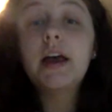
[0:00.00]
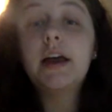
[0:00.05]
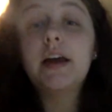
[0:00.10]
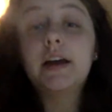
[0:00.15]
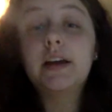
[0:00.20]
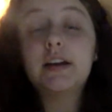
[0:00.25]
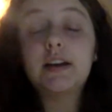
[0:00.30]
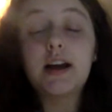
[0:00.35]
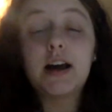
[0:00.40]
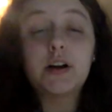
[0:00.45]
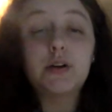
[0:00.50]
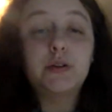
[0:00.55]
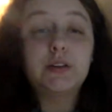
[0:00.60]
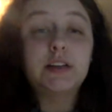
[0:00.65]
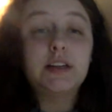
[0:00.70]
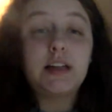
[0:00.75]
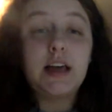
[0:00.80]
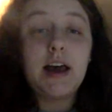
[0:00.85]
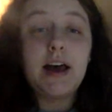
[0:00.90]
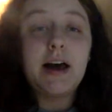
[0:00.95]
And not only
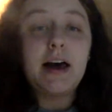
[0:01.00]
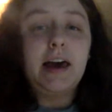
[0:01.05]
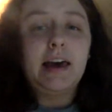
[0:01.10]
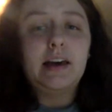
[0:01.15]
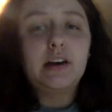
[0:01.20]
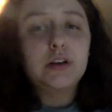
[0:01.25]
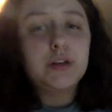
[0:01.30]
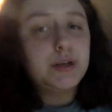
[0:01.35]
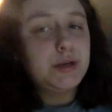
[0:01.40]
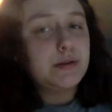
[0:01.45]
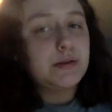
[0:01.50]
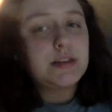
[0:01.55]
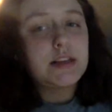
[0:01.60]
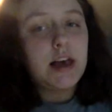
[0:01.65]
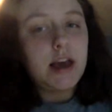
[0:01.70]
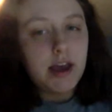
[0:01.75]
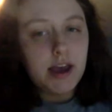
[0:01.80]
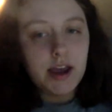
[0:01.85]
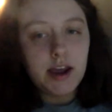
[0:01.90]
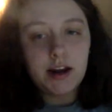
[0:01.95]
that, I could use
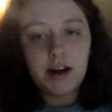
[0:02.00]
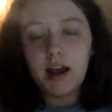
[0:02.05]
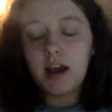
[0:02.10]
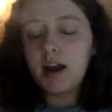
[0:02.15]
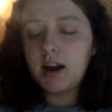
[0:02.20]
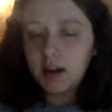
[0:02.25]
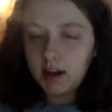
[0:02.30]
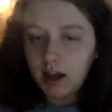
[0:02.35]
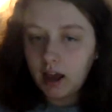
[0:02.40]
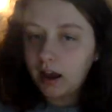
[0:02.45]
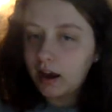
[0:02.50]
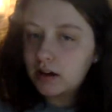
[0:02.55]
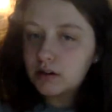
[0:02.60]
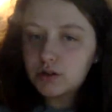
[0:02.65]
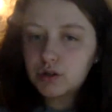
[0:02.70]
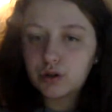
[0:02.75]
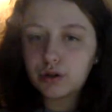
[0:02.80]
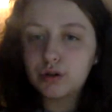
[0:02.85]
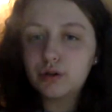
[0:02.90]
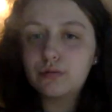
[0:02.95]
that in any
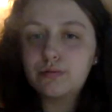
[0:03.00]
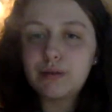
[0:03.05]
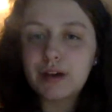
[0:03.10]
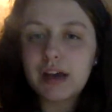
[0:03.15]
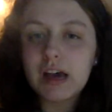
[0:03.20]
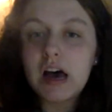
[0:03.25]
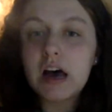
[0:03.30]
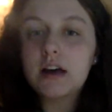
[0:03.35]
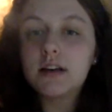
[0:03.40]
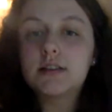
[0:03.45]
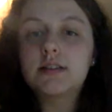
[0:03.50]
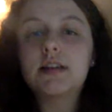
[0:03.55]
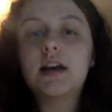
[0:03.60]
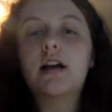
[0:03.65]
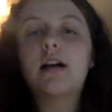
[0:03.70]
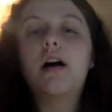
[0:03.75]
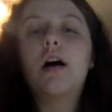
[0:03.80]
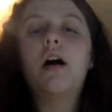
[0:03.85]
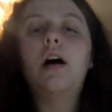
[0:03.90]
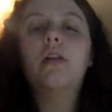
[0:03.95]
age group because
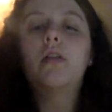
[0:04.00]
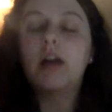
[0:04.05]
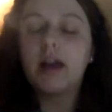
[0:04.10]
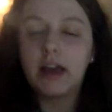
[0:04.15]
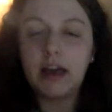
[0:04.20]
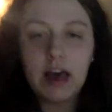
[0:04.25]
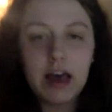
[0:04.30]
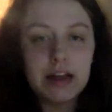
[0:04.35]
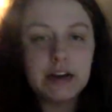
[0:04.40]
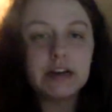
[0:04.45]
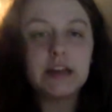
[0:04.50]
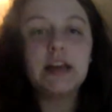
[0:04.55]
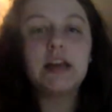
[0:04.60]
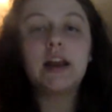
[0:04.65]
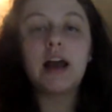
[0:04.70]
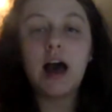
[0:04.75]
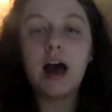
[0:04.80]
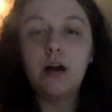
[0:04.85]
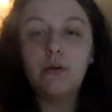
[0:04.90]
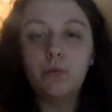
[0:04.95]
they're all like I
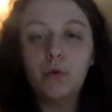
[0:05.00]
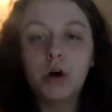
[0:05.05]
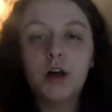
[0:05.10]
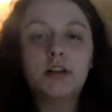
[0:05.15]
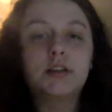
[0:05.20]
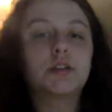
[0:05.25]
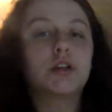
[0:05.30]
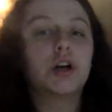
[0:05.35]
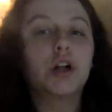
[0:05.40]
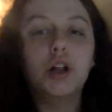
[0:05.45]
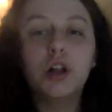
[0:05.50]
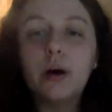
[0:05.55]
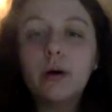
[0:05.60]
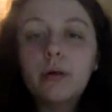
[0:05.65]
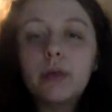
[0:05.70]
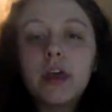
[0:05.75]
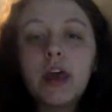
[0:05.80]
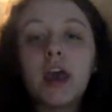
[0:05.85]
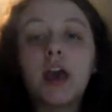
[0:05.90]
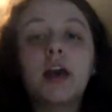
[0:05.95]
want
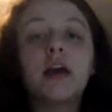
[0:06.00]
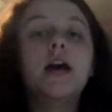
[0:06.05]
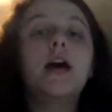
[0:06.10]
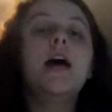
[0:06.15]
clothing,